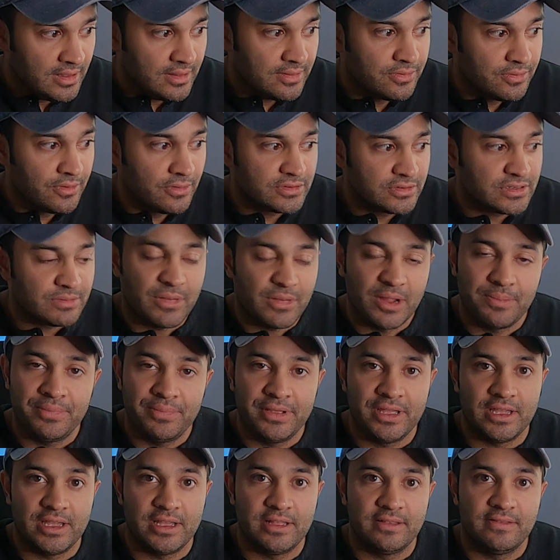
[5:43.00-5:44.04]
those are my
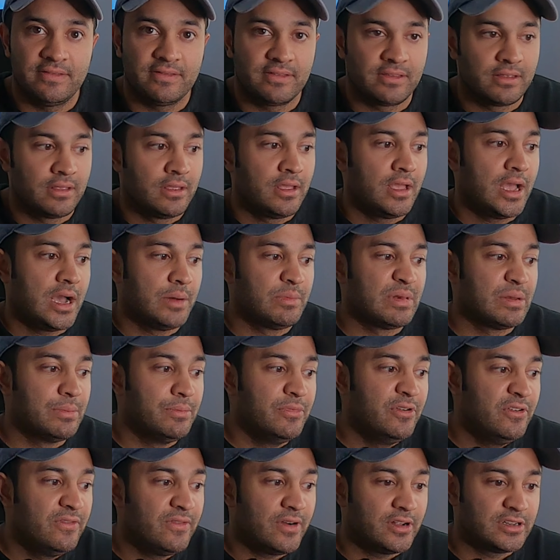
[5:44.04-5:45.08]
PIDs. I'm going to
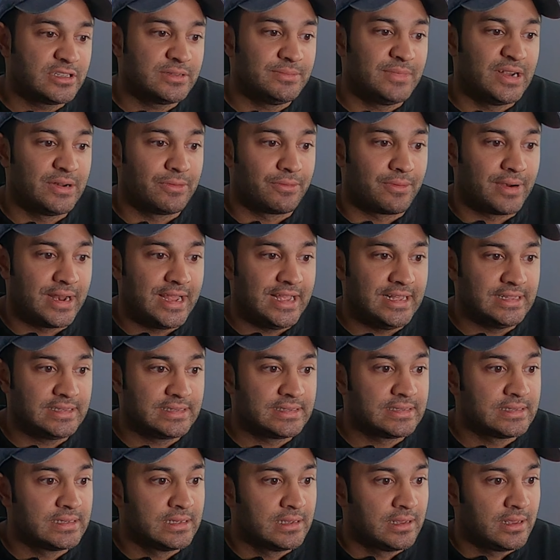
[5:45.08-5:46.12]
move on to my
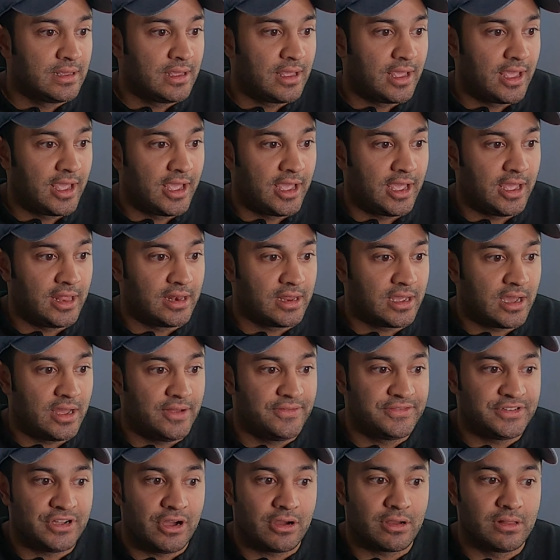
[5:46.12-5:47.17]
rates and kind of
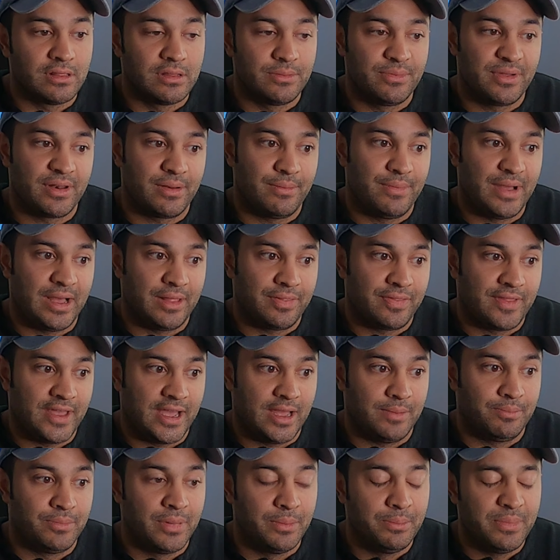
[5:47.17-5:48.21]
talk a little bit about
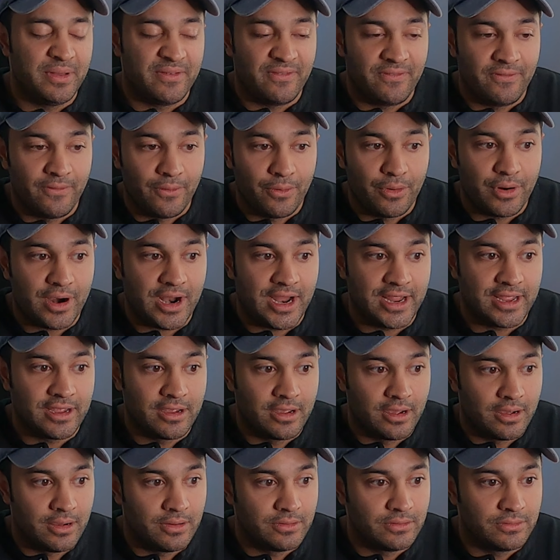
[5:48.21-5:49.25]
that. But before I
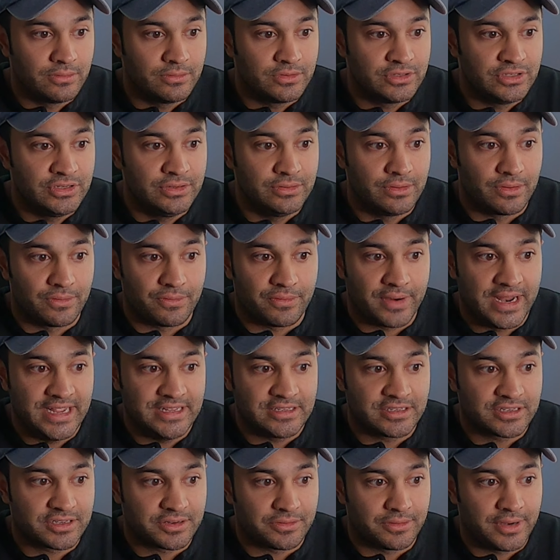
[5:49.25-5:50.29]
go to the rate
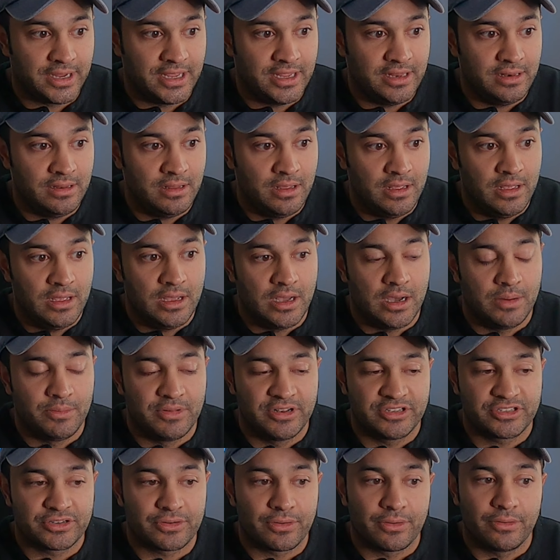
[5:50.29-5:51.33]
screen, I'm going
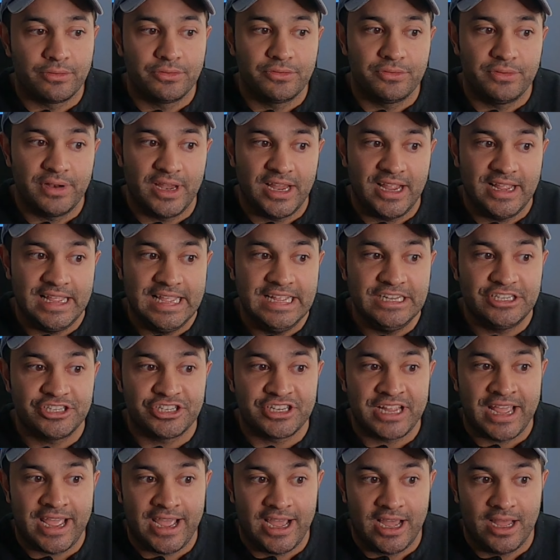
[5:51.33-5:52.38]
to scroll through each
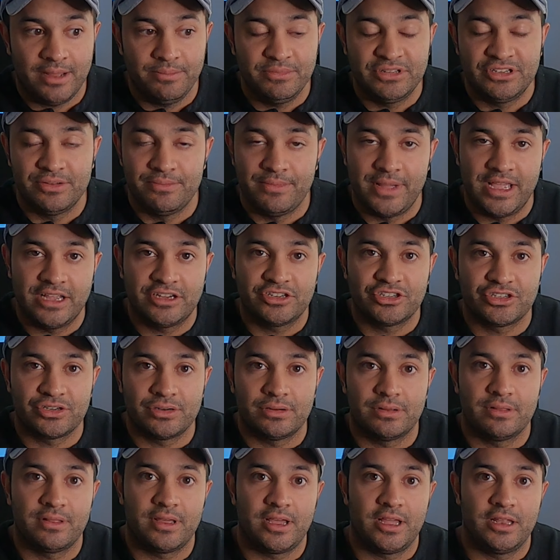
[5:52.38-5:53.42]
tab to make
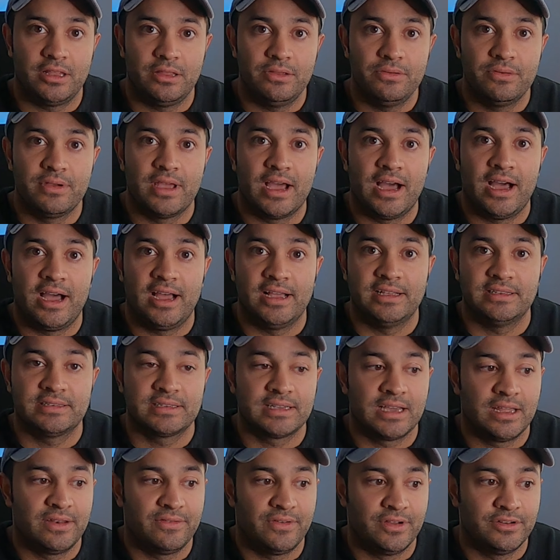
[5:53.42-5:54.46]
sure that you guys
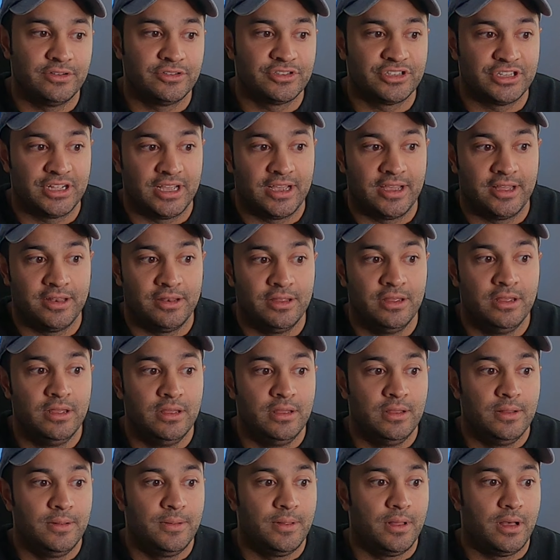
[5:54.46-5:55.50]
kind of understand
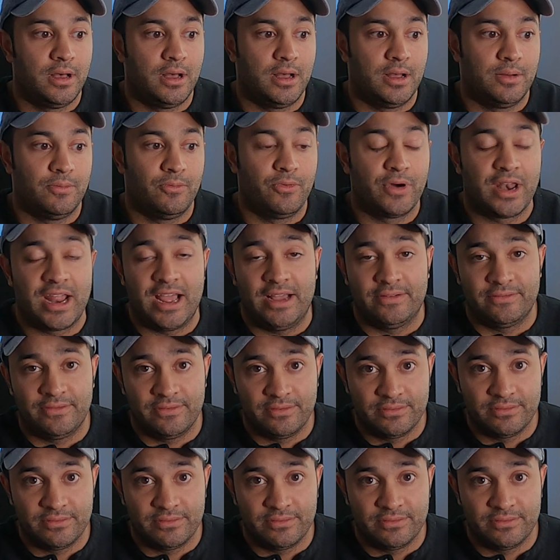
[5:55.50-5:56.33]
what I have